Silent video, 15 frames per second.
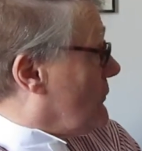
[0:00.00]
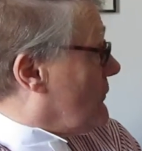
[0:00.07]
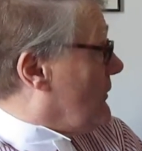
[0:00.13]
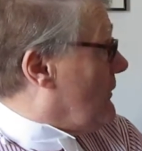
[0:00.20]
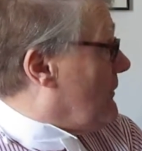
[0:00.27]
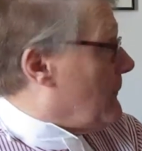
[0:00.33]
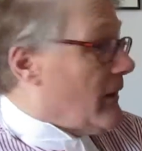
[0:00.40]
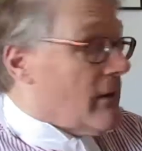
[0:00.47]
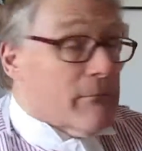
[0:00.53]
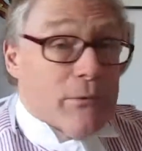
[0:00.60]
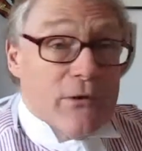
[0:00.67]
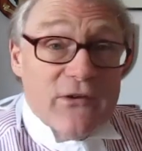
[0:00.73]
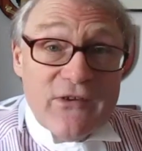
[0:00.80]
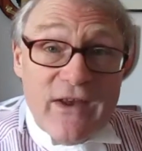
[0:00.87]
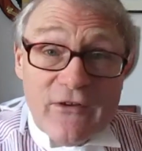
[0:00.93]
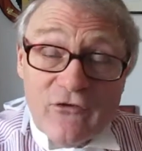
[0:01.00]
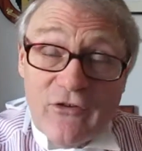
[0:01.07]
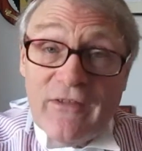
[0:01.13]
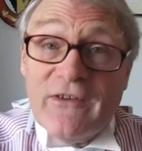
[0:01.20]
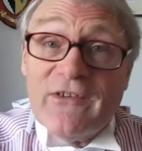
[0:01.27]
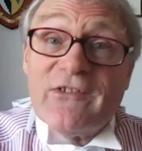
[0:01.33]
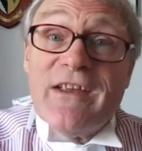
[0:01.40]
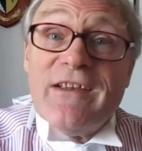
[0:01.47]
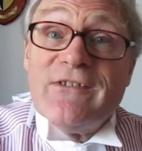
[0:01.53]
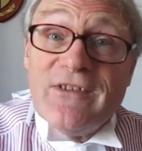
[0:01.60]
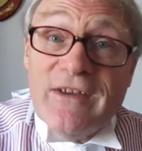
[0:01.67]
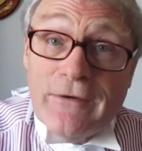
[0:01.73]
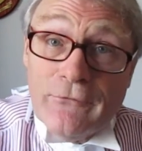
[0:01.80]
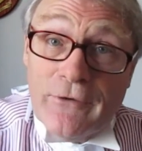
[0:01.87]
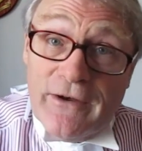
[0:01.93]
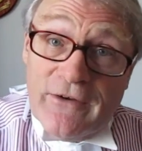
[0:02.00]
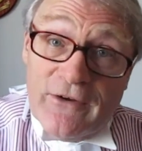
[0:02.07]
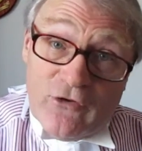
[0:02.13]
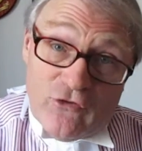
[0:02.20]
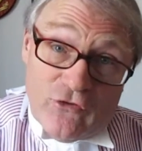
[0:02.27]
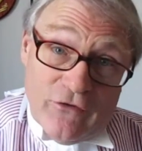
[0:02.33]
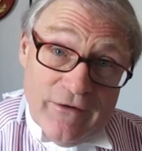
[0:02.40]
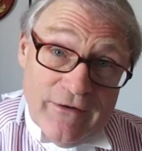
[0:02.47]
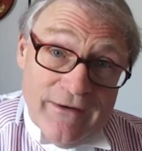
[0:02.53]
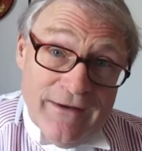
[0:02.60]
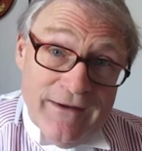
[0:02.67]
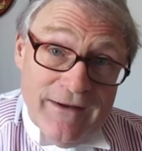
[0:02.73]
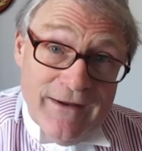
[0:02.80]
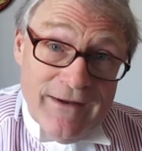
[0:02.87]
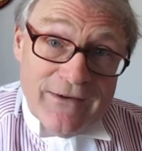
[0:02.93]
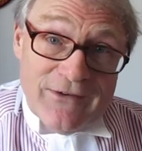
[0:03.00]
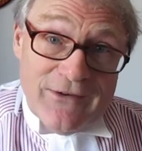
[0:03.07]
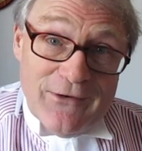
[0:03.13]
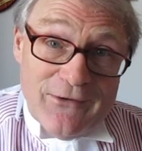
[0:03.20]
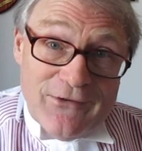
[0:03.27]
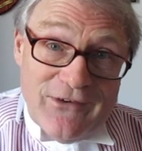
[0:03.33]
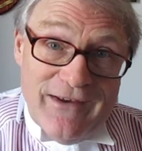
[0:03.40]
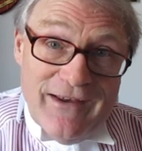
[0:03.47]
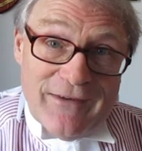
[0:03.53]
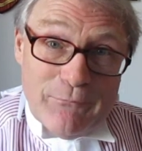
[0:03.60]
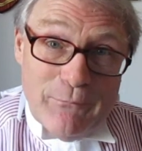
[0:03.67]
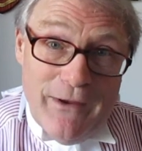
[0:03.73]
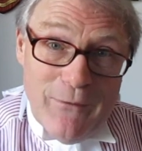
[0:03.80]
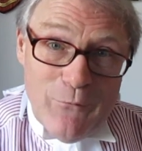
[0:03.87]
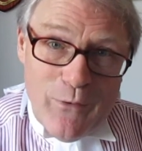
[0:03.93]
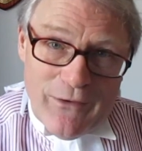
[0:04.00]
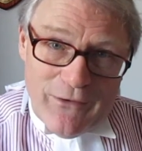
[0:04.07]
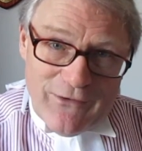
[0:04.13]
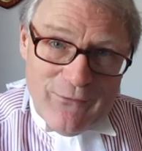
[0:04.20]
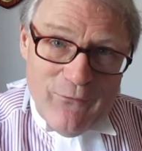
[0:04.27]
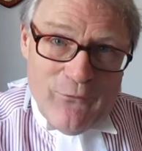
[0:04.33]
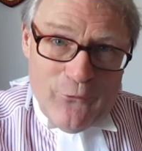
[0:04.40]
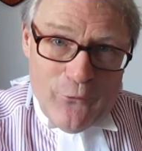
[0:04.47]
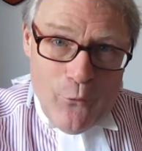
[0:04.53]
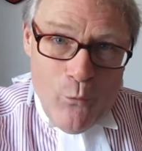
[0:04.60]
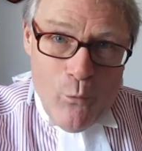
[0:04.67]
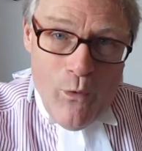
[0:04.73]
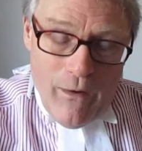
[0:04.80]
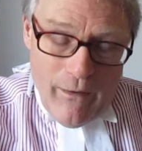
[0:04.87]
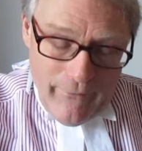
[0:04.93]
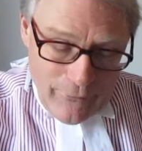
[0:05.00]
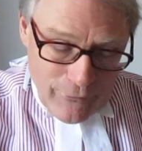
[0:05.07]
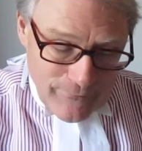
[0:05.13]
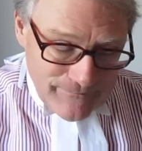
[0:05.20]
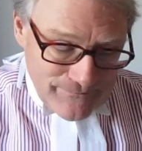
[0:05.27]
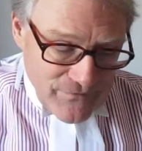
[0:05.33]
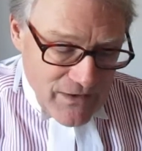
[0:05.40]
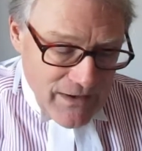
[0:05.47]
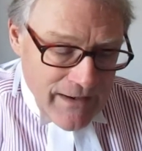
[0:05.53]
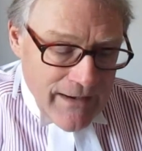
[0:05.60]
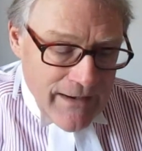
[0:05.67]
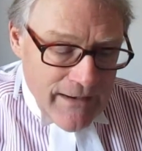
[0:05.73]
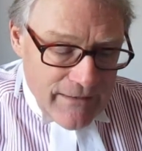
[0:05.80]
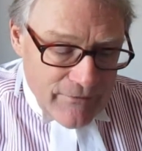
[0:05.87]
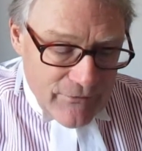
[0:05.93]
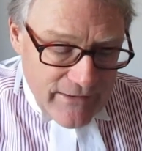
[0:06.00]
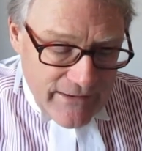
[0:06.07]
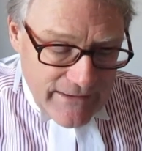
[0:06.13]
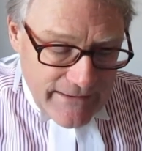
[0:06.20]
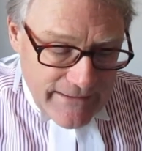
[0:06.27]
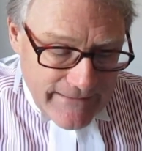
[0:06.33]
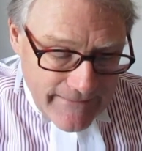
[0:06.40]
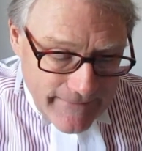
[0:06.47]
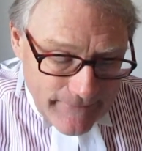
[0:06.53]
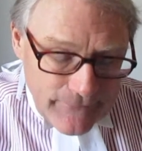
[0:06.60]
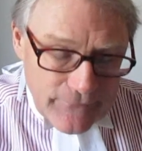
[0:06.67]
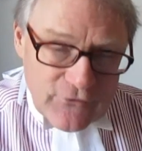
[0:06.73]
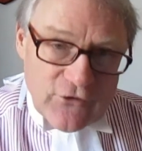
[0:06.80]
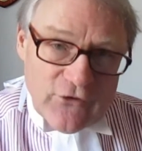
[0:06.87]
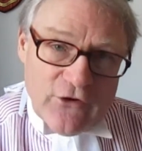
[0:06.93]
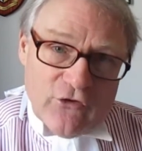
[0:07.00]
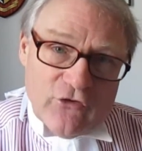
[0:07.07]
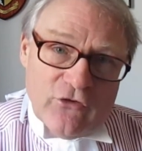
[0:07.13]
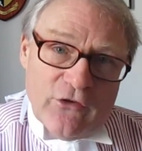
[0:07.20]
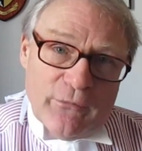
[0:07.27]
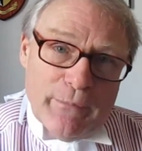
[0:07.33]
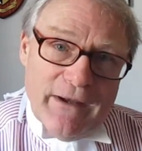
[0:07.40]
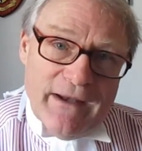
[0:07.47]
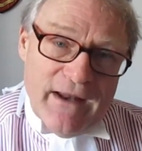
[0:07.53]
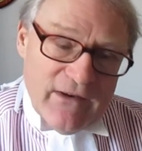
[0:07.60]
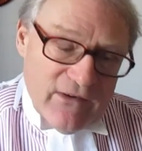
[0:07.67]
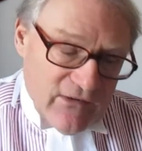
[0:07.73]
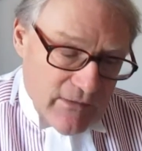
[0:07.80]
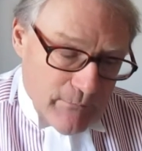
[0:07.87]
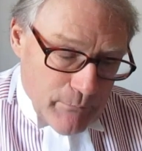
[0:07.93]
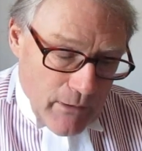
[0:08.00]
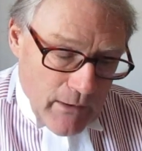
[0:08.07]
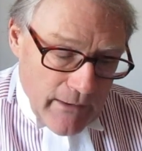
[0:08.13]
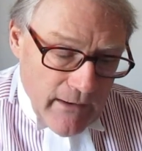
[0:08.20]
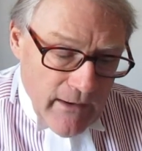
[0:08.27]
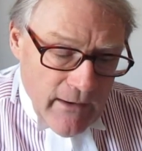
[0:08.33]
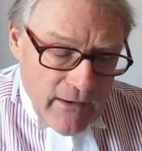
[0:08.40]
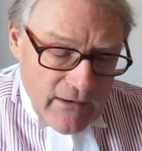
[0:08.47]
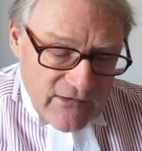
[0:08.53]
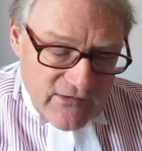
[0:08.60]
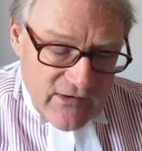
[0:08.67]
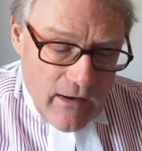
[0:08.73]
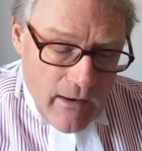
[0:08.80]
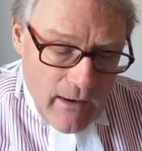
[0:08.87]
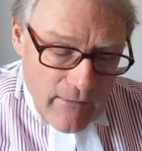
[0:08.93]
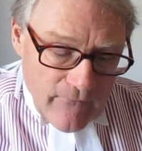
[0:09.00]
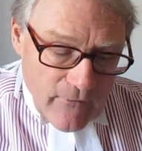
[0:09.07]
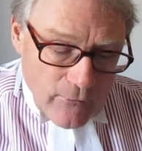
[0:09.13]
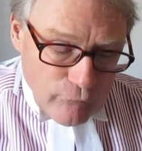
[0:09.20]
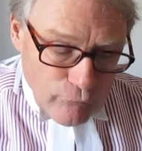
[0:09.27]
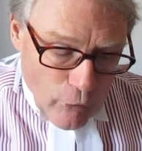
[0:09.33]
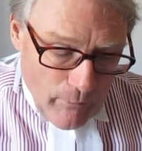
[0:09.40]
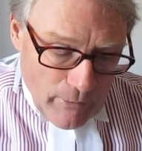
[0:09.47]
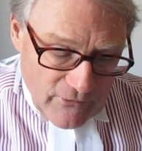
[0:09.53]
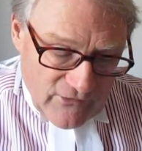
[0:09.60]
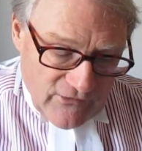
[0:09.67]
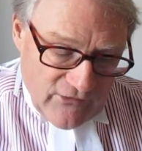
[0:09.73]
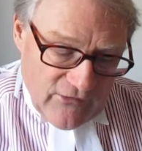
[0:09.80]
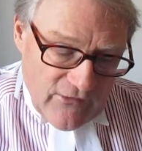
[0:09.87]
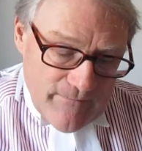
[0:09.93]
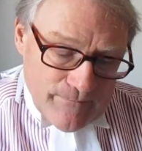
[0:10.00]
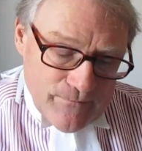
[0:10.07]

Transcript: at it in a minute, but it's actually the centenary edition. So you see, it's been with us for a while. The current edition has been edited by Sir Ivor Roberts.